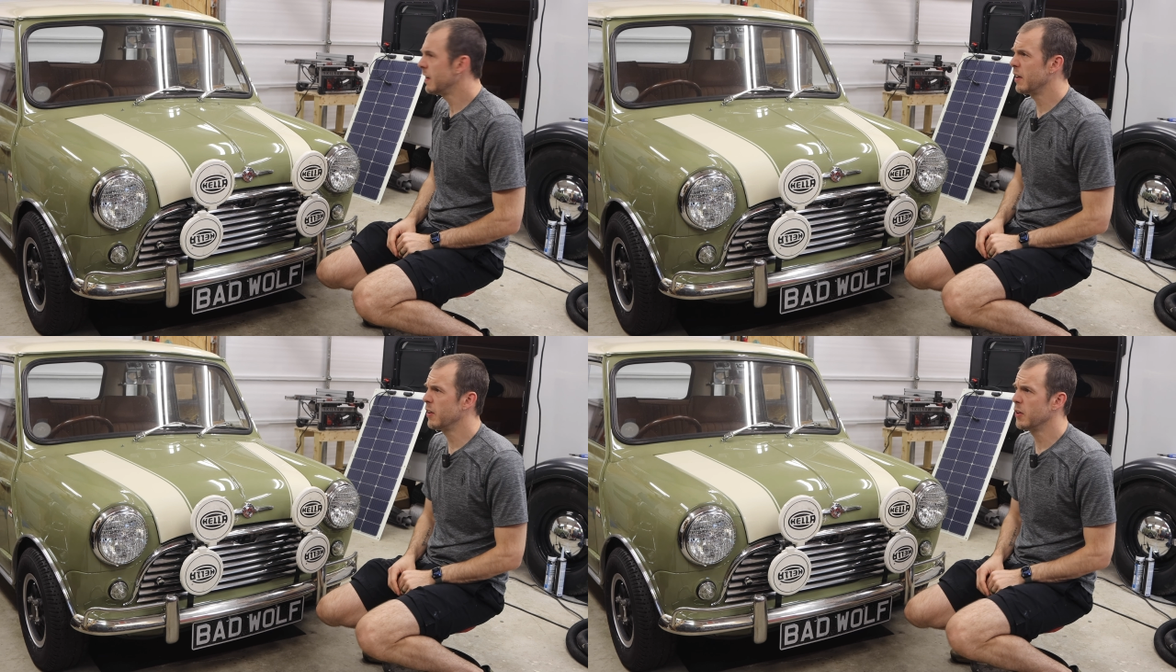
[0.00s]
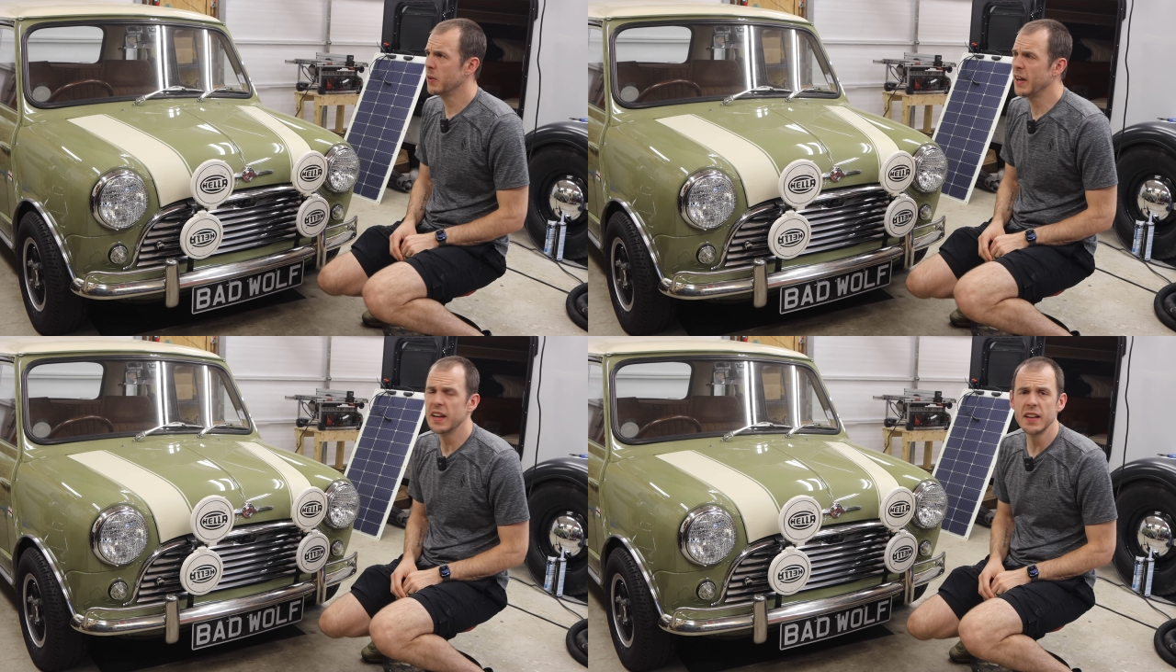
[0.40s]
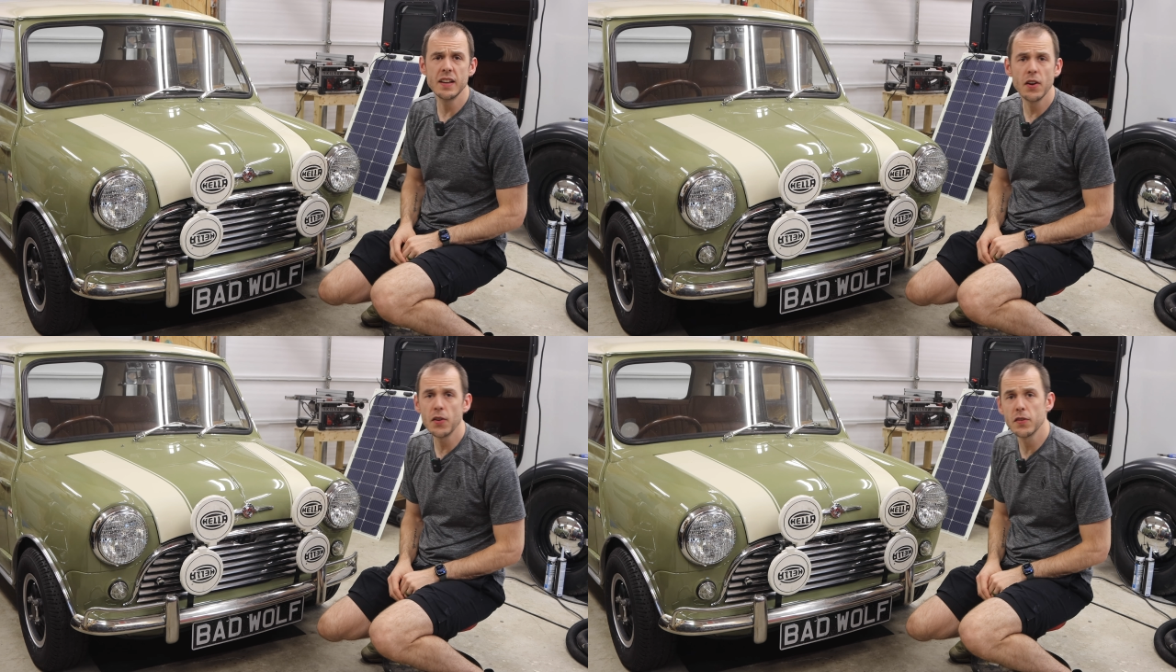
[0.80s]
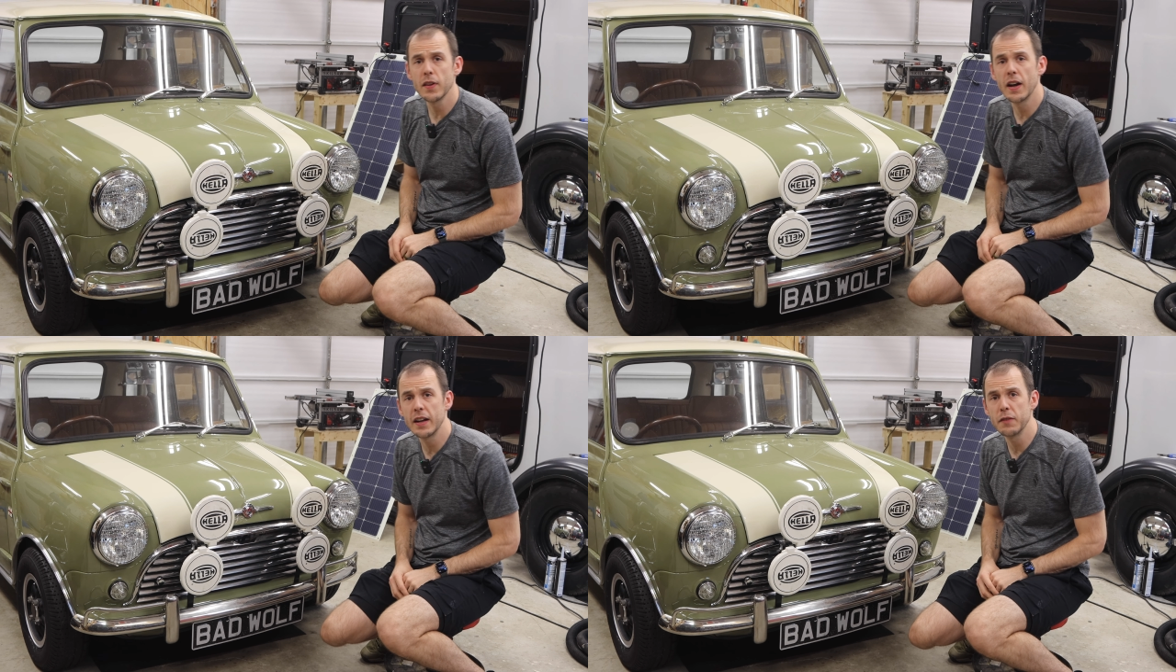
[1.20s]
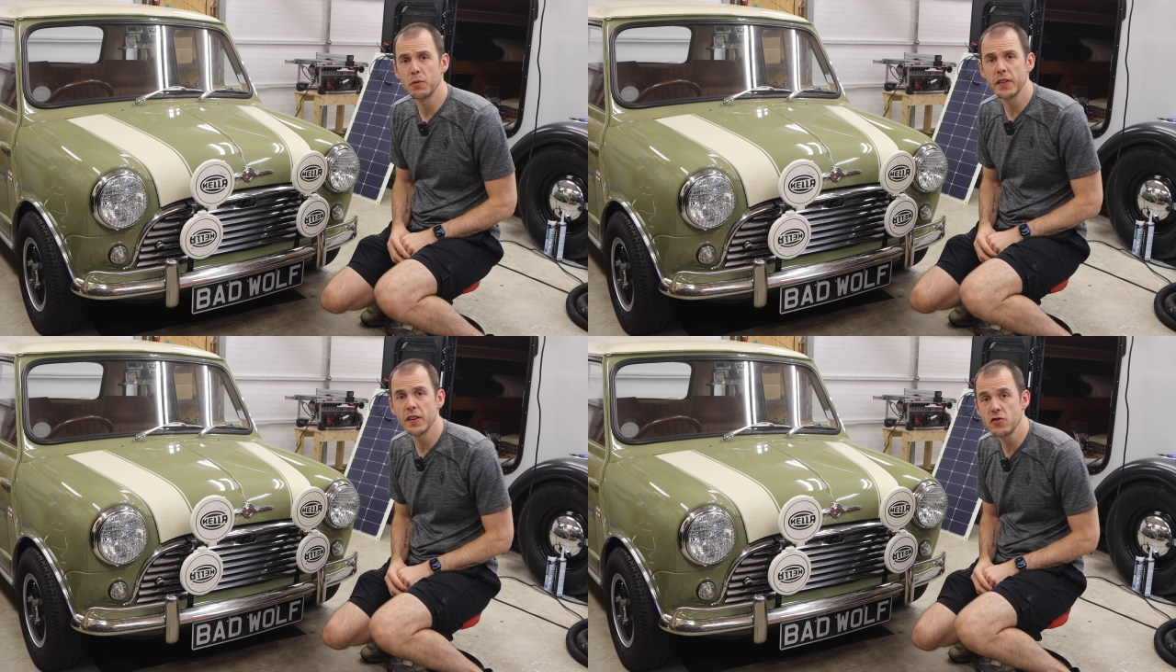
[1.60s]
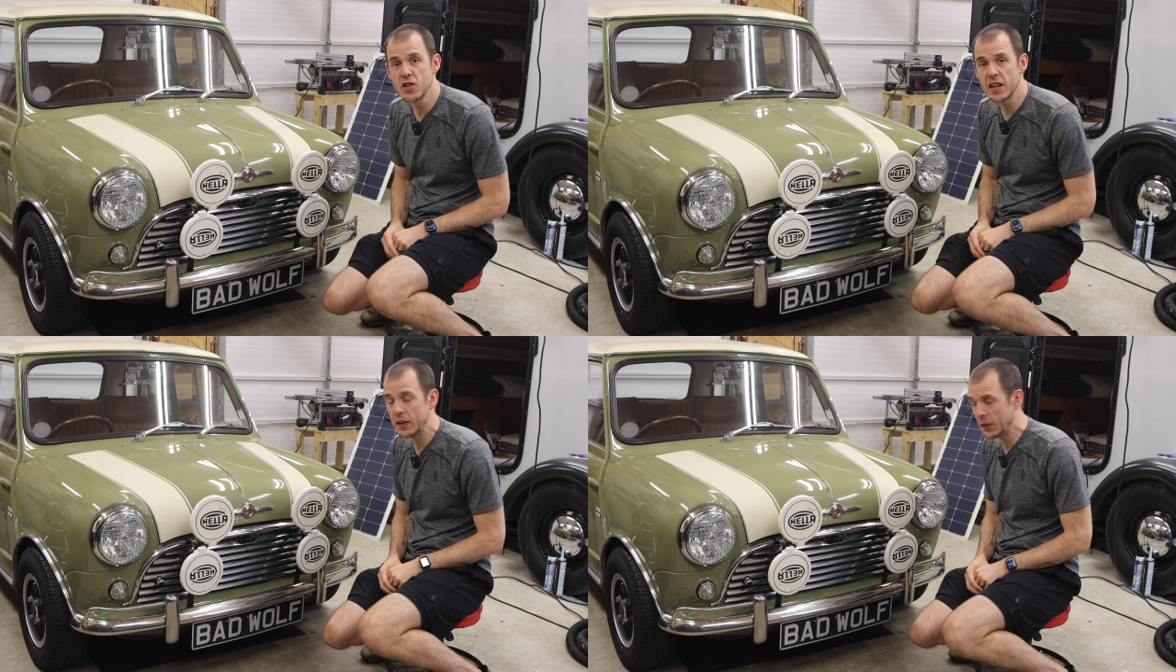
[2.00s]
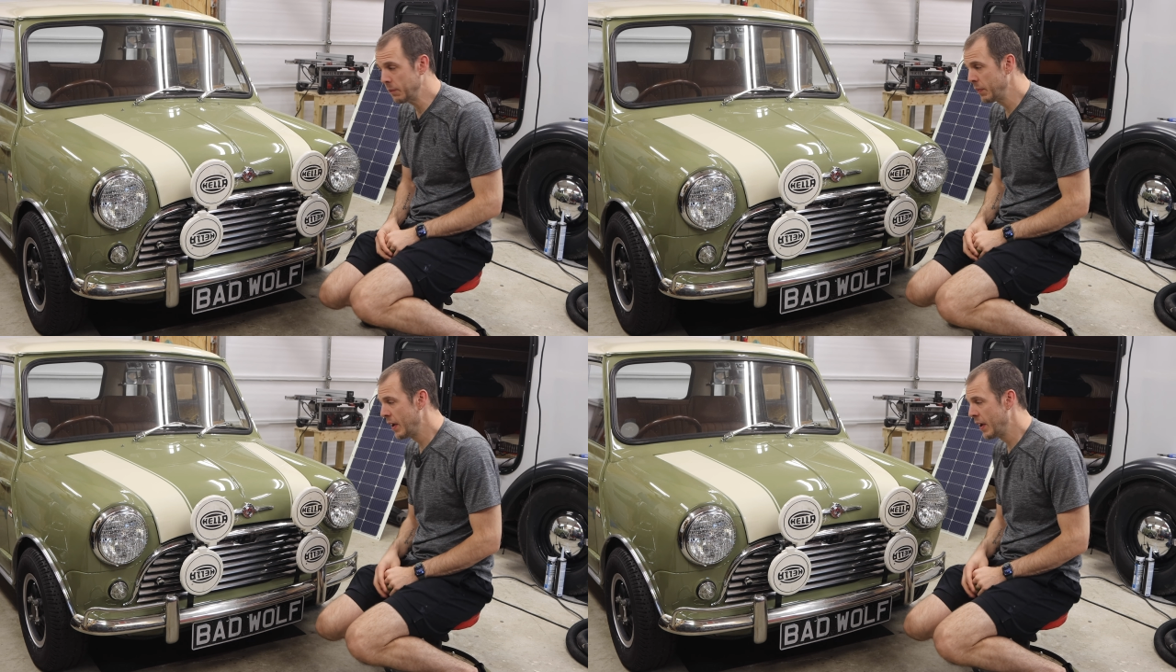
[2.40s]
8 years that I have run this channel.